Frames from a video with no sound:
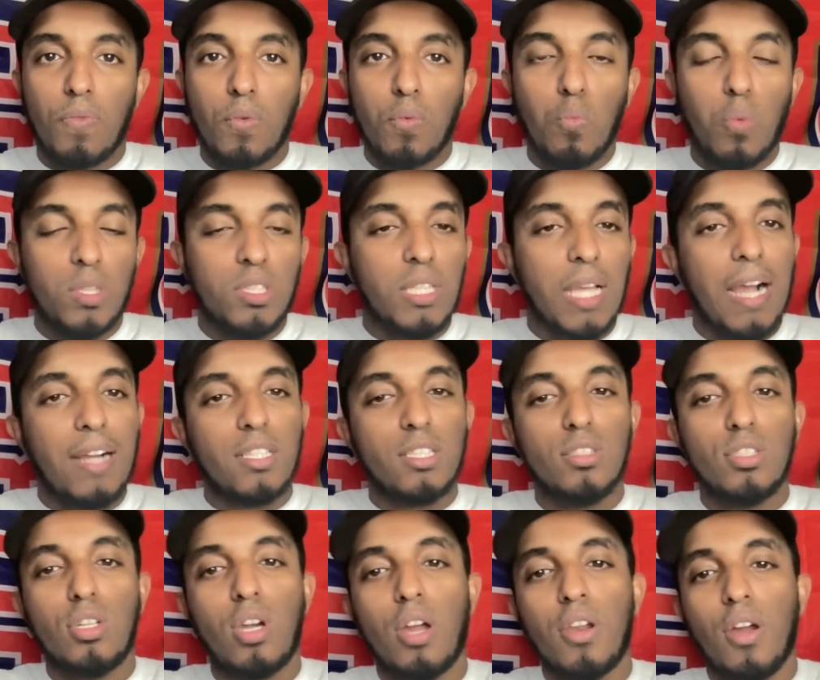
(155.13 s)
what's
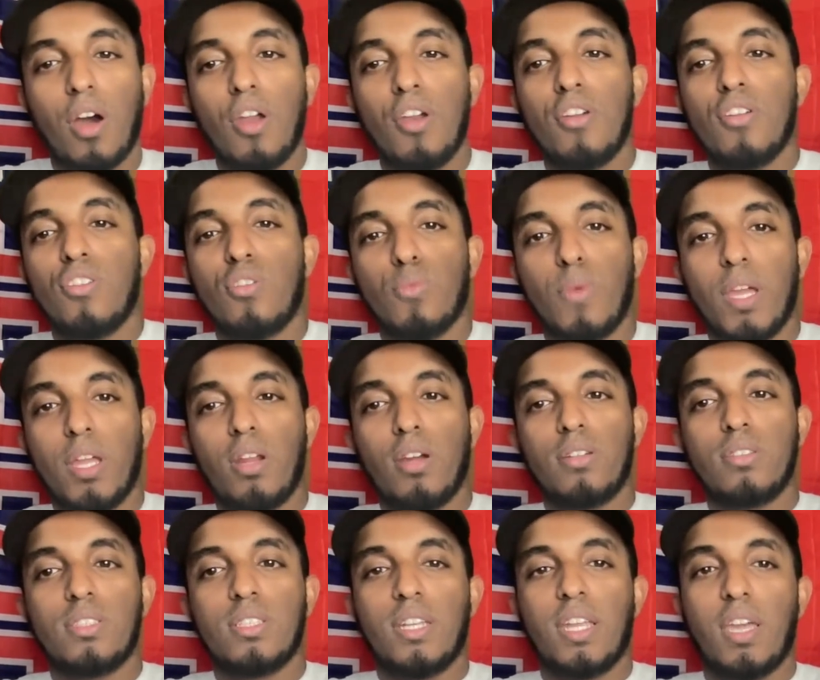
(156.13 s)
actually gone under the
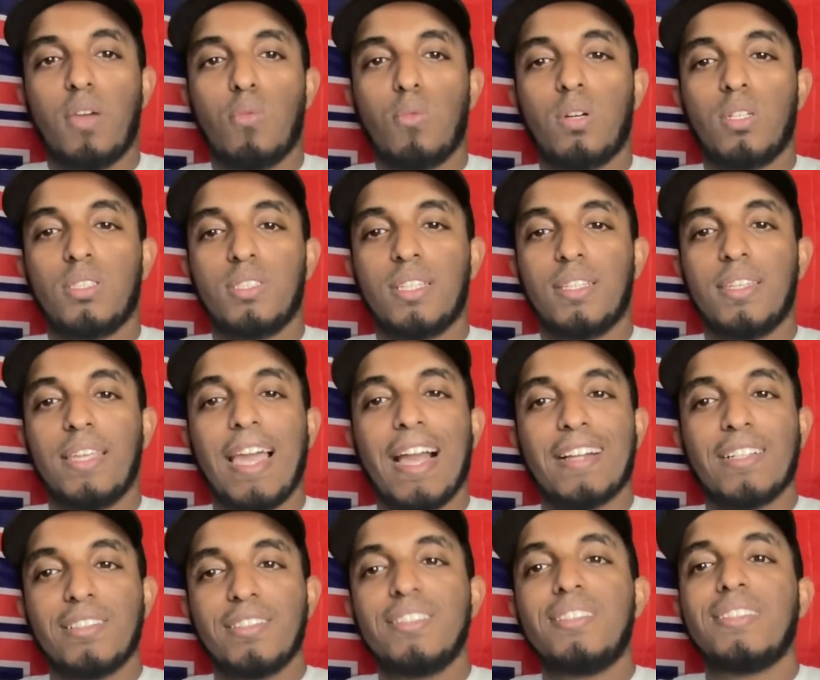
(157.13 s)
radar today was that they
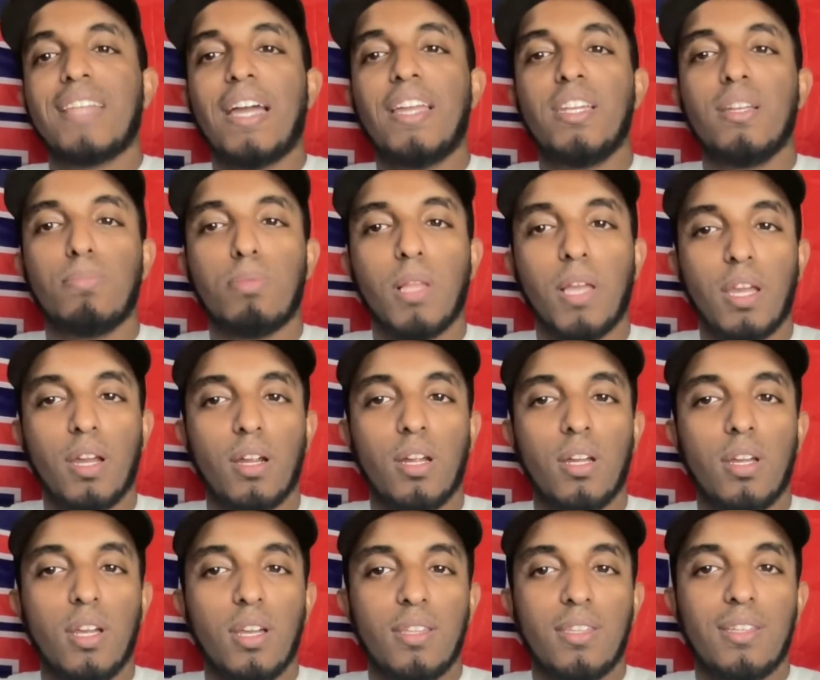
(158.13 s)
actually signed a player.
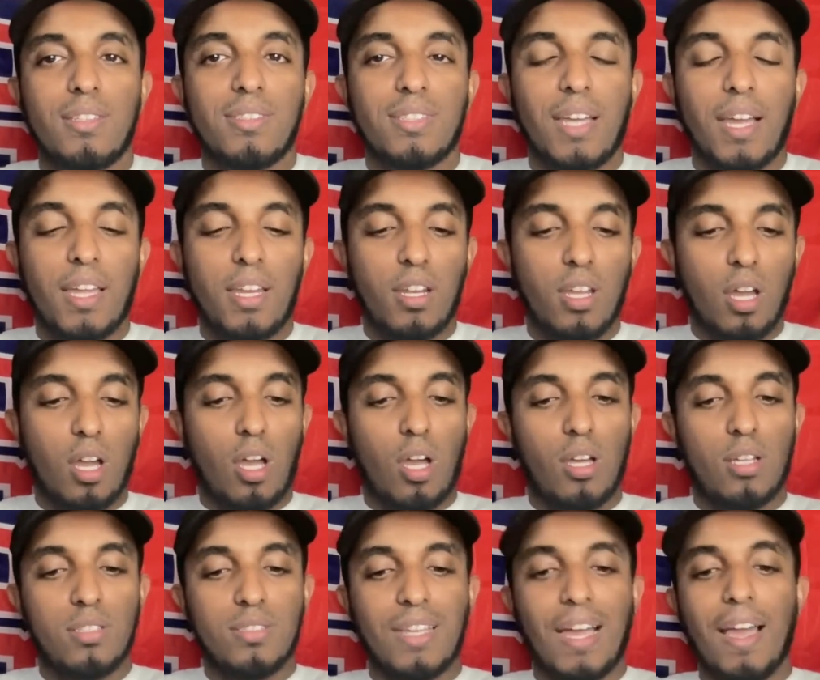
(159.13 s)
They signed
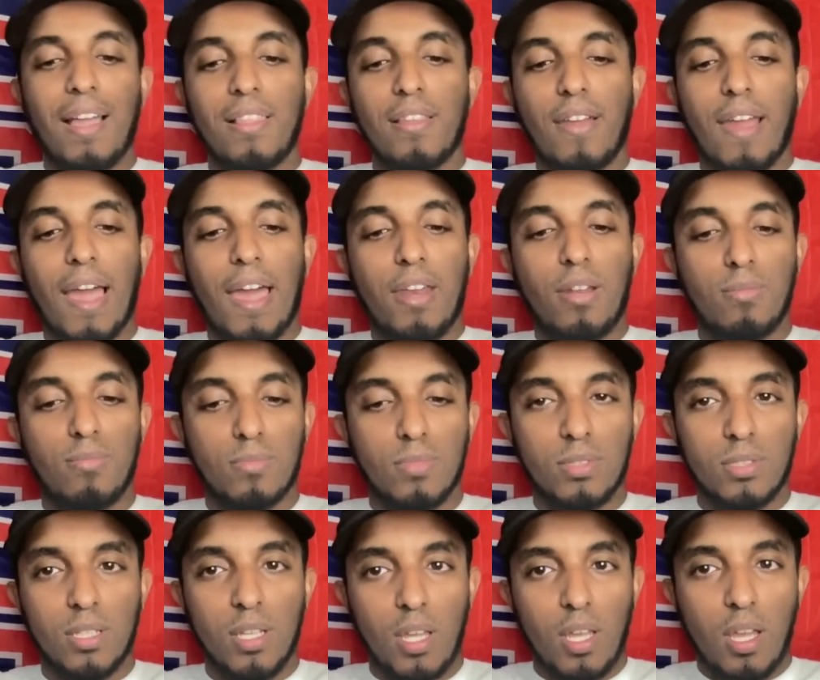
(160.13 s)
Tyler
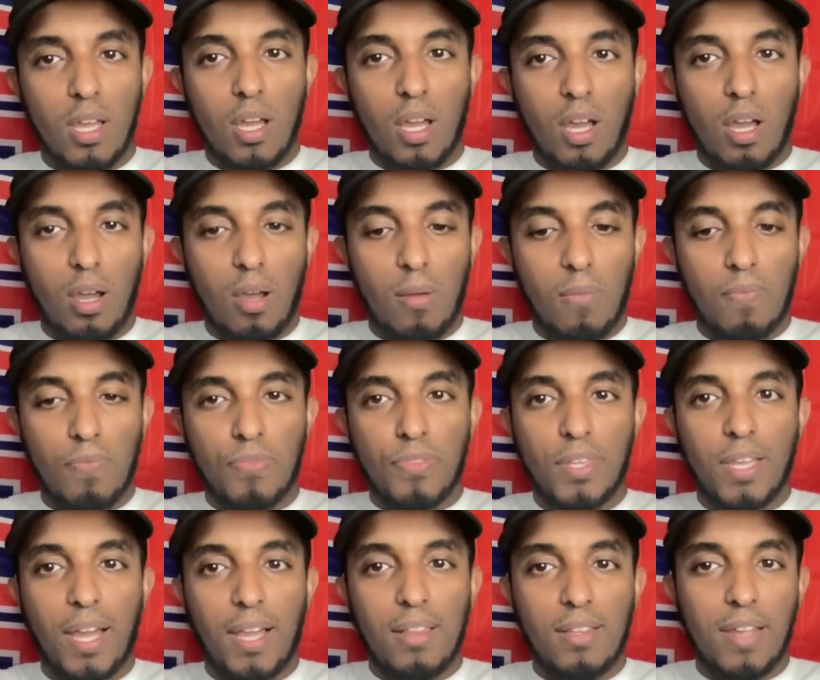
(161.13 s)
Adams.
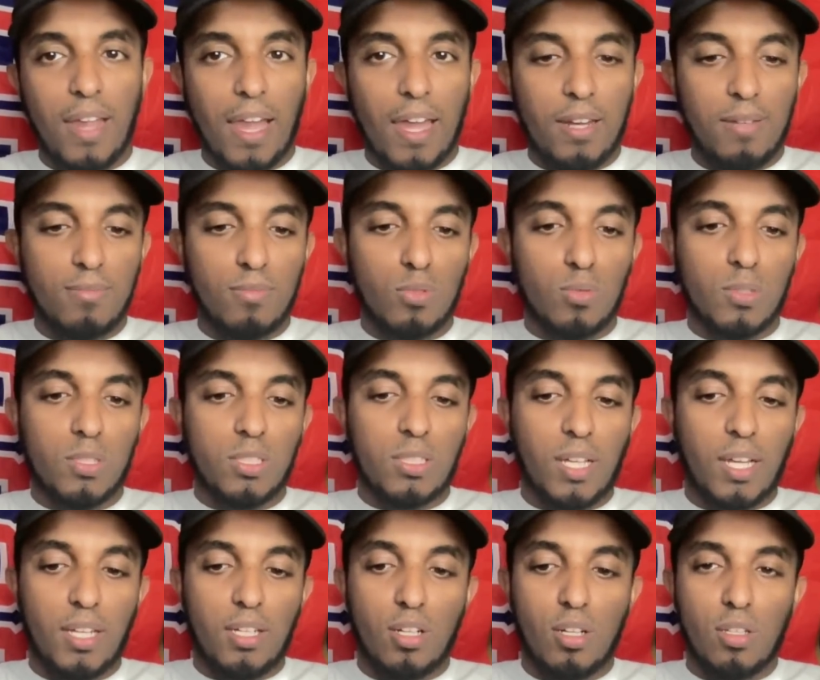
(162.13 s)
Tyler Adams was
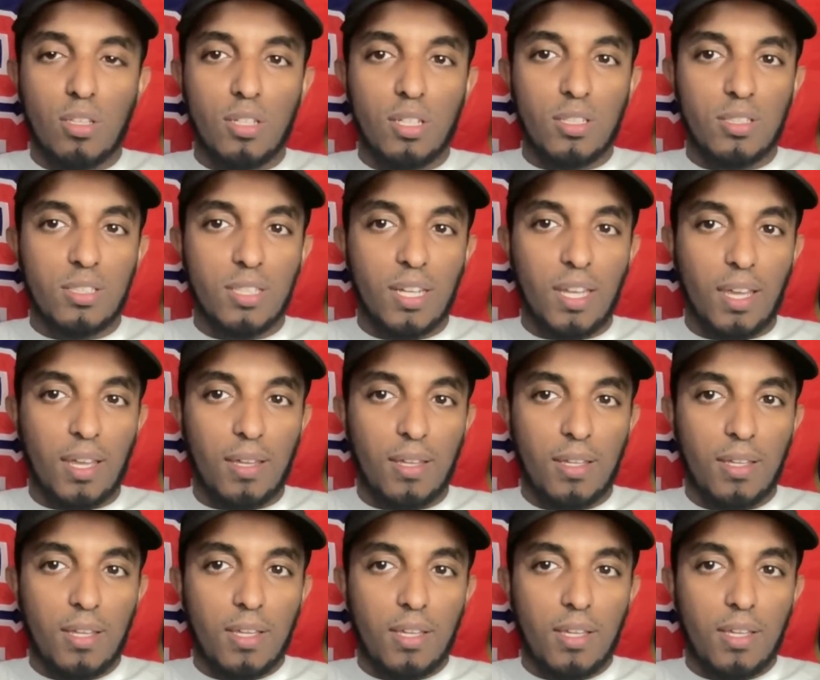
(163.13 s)
signed earlier today.